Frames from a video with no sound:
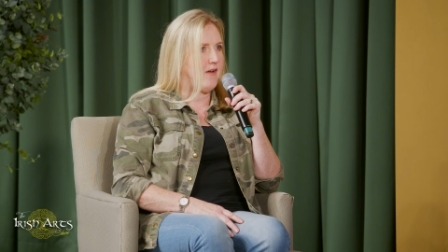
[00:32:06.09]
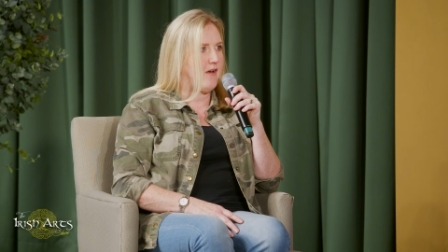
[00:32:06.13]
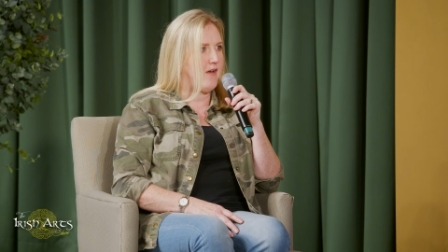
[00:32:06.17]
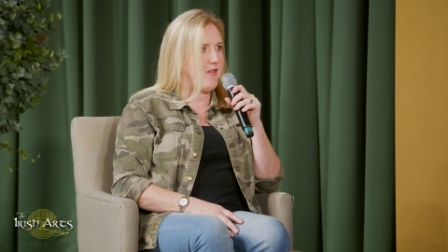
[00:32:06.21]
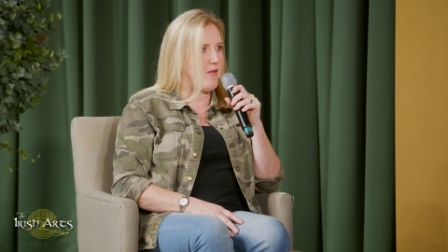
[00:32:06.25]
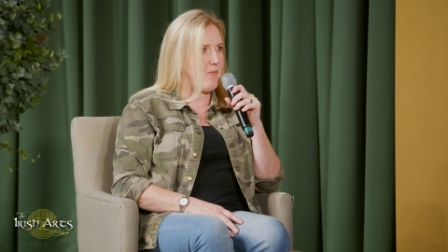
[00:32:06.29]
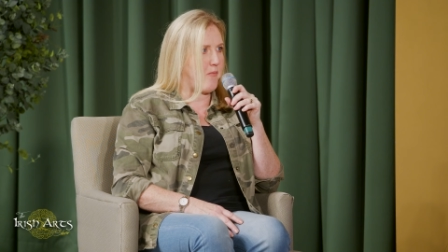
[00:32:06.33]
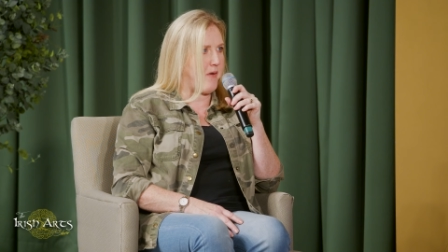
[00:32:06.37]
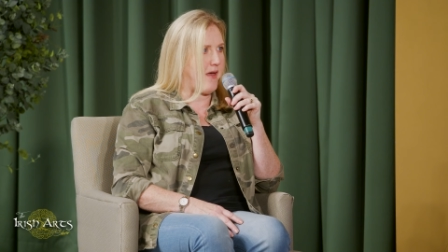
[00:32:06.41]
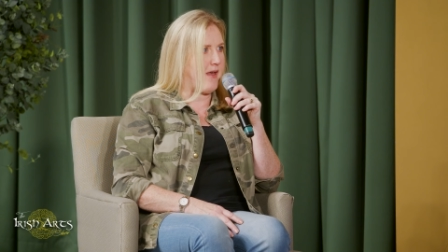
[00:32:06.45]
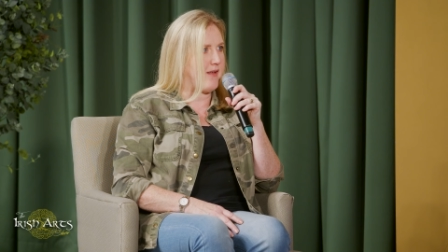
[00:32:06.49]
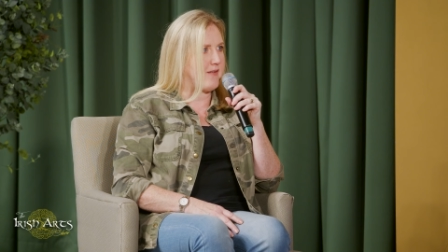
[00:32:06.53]
are
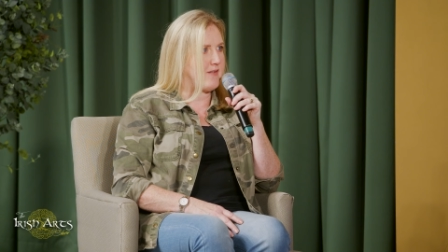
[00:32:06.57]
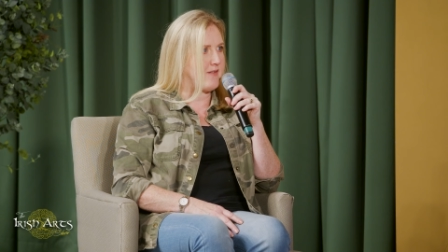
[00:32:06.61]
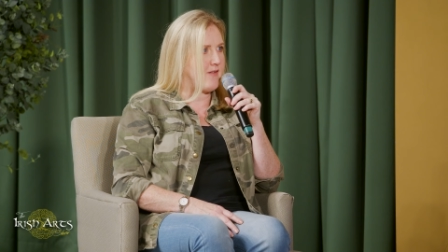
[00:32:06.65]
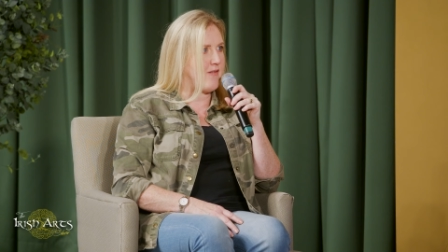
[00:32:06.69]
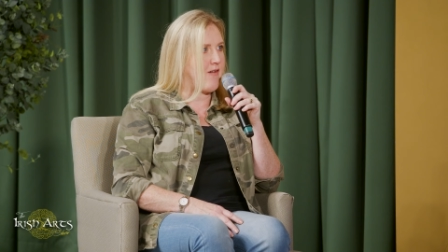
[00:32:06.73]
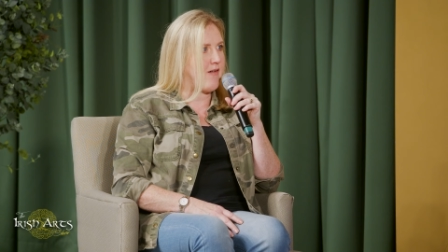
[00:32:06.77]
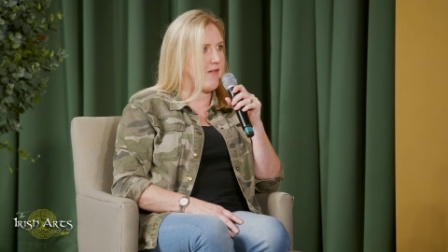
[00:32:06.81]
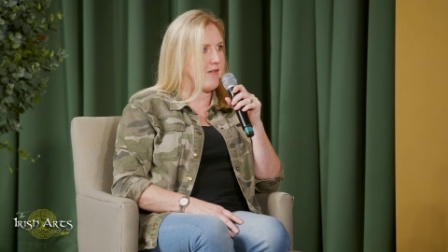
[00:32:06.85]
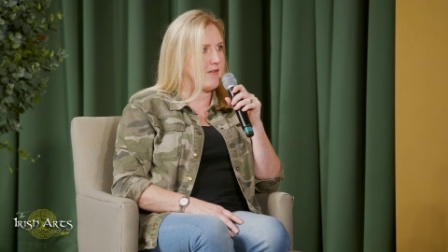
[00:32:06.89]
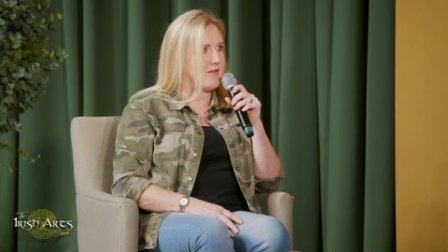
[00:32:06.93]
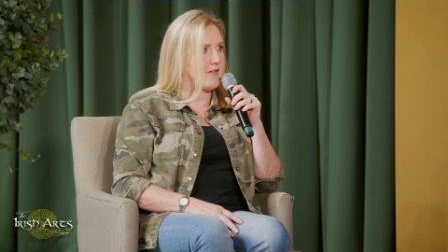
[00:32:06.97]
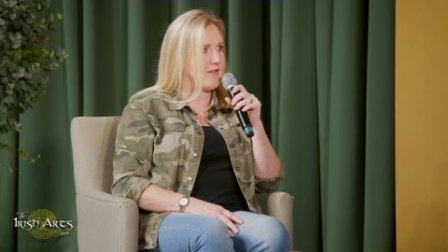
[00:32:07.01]
the better
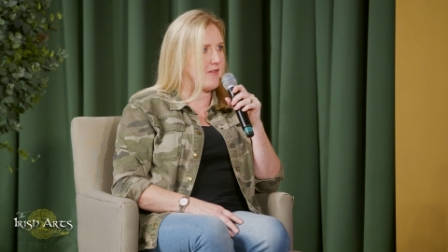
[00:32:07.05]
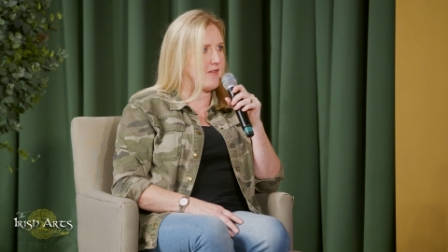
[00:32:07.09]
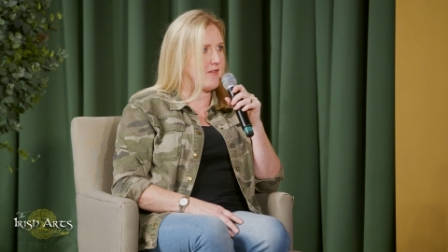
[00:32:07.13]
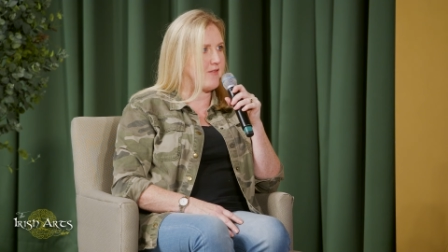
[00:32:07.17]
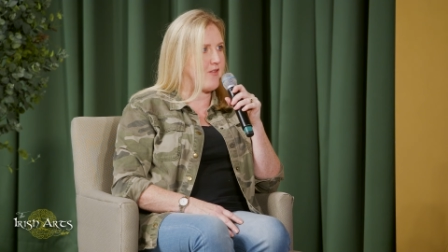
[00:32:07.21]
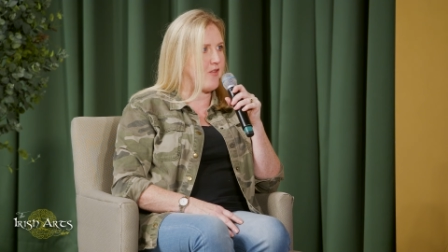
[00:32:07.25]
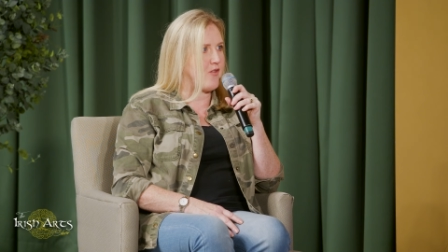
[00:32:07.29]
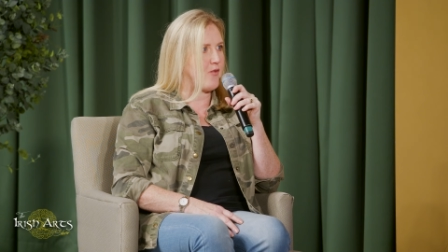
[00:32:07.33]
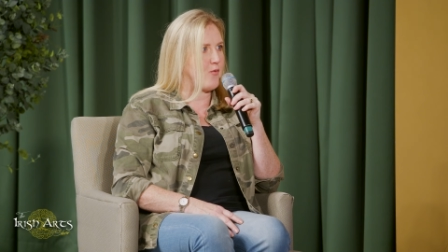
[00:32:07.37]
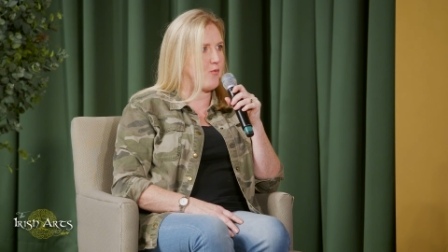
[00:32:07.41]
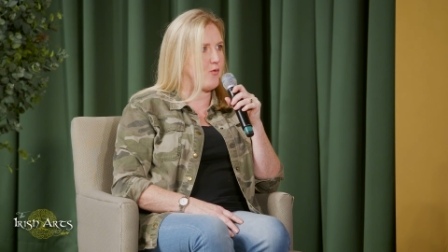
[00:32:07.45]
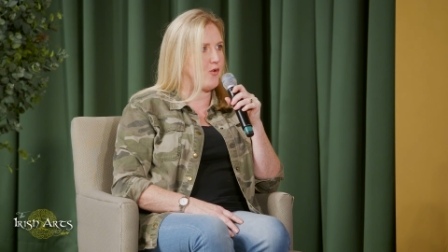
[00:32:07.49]
songs
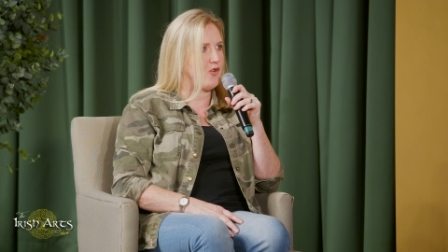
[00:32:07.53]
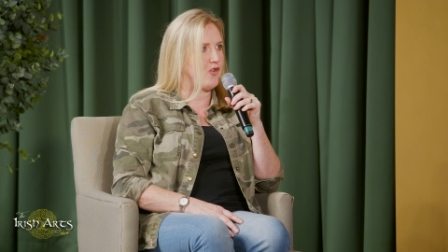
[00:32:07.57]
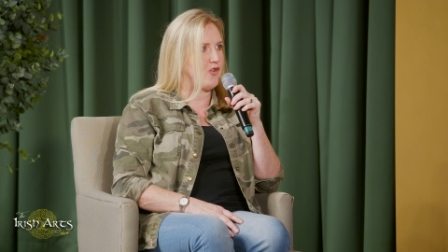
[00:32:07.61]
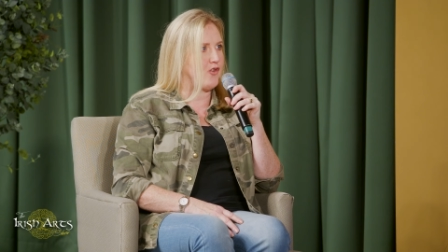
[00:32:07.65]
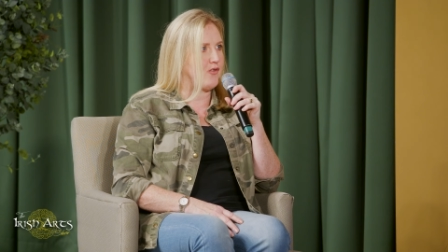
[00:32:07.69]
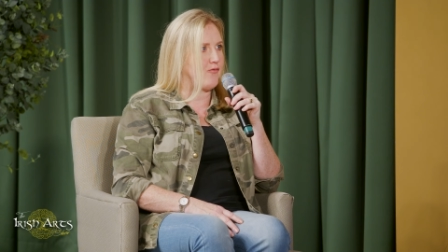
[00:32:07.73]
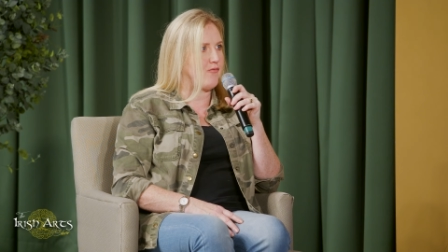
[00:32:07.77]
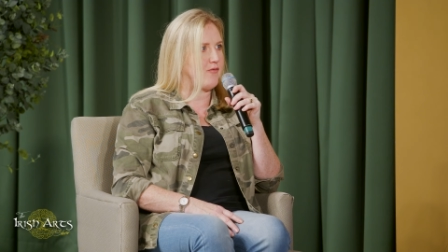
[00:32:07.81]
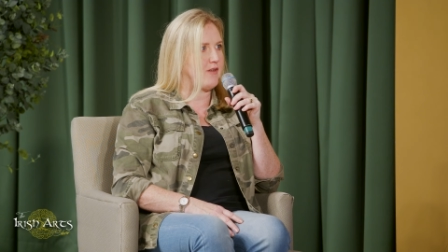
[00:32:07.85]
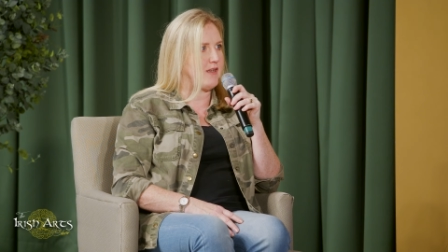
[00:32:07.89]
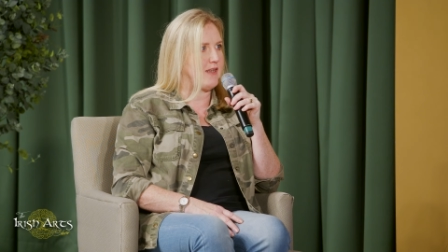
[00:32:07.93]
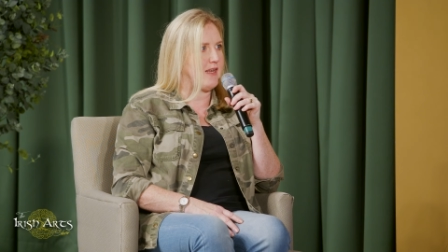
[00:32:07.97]
than the ones
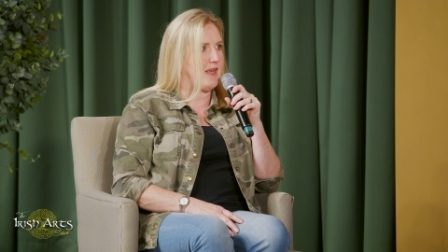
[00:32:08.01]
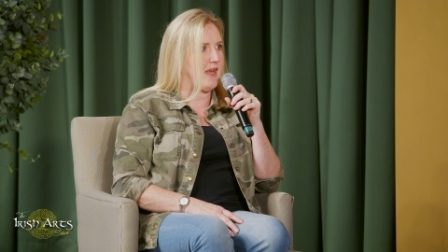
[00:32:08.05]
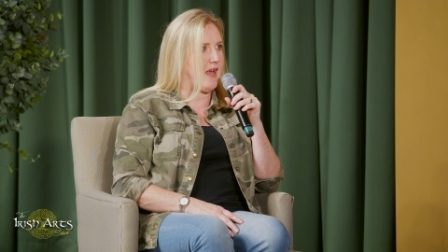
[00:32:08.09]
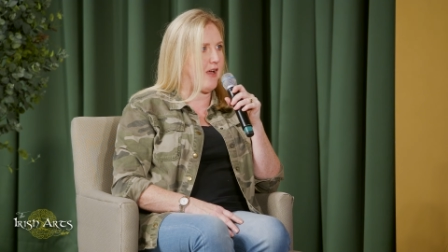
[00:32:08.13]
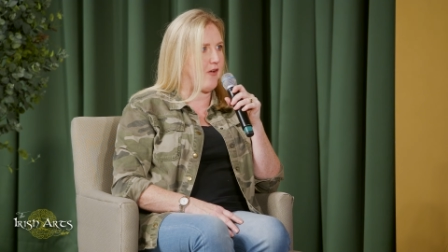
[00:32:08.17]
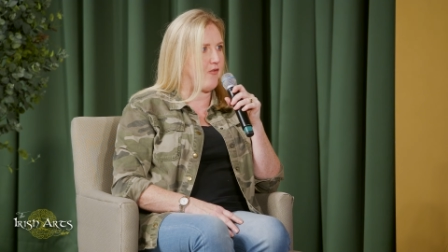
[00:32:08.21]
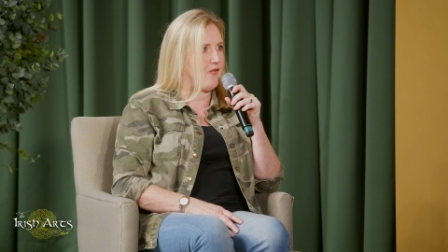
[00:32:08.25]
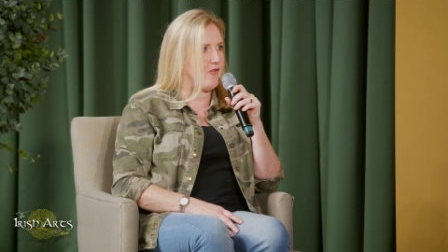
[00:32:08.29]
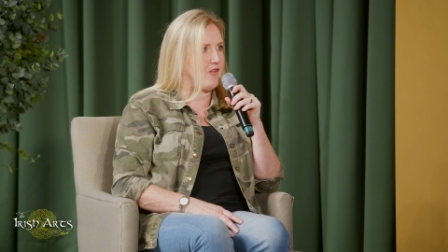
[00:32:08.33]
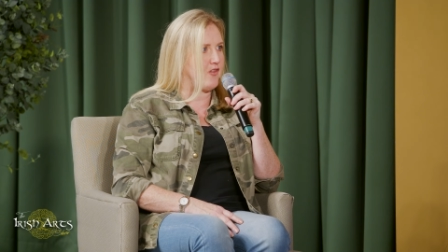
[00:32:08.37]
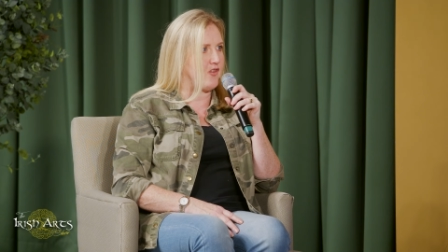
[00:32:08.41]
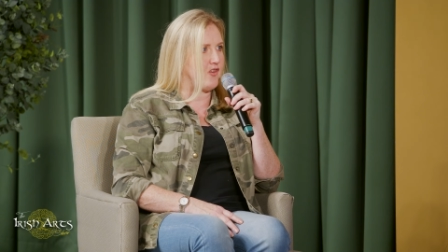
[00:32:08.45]
you really
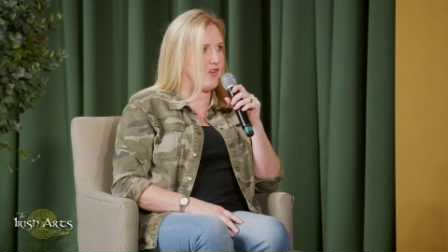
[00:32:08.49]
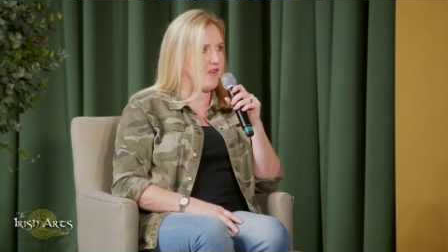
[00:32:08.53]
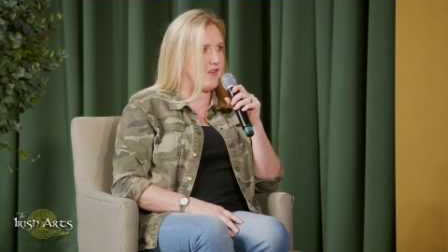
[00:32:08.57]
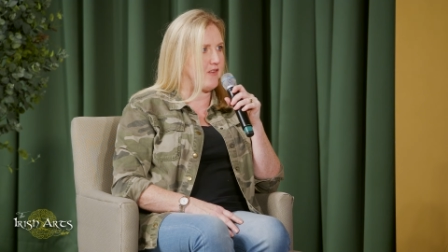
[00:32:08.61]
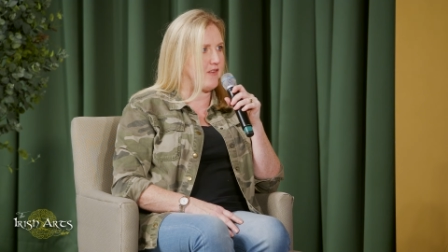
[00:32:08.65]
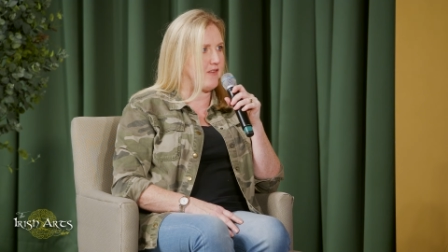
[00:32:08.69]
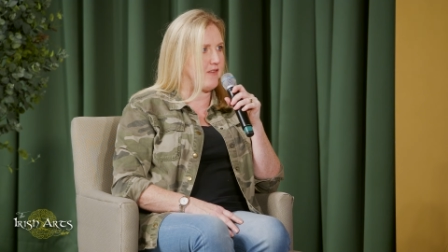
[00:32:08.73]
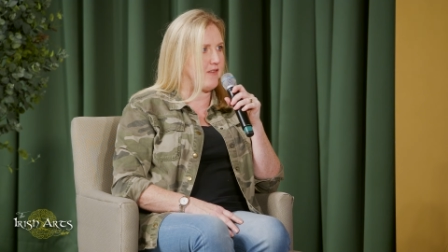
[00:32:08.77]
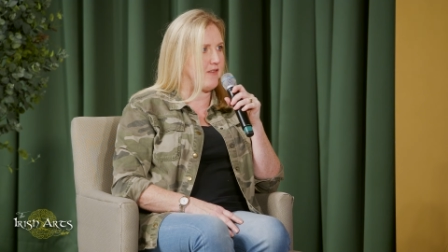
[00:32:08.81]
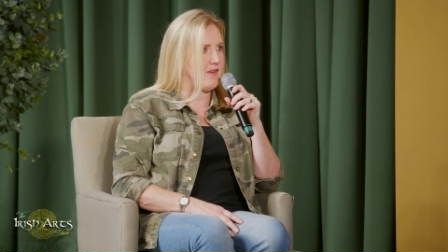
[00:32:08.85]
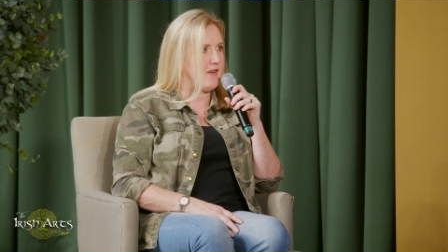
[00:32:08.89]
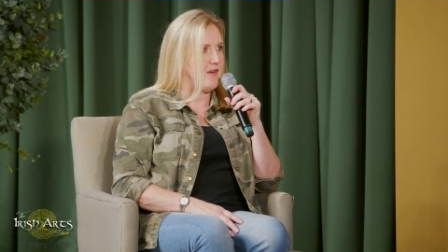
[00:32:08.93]
have to
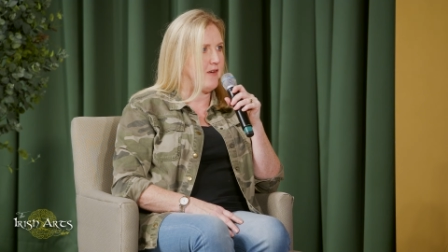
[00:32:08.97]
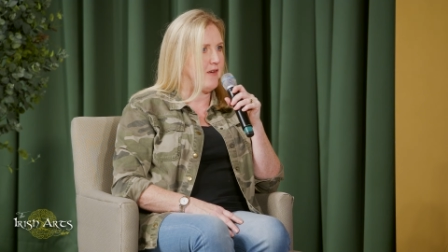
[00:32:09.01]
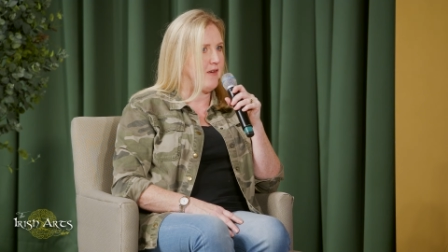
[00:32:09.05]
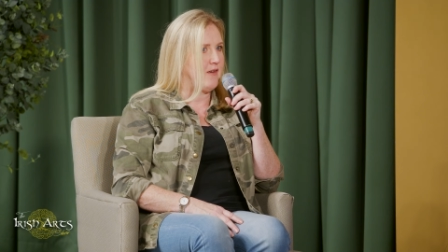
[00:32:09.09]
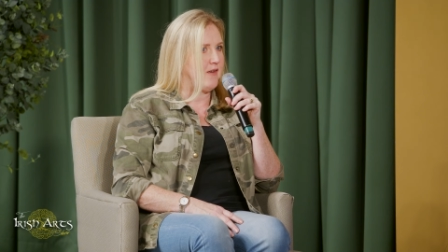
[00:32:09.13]
just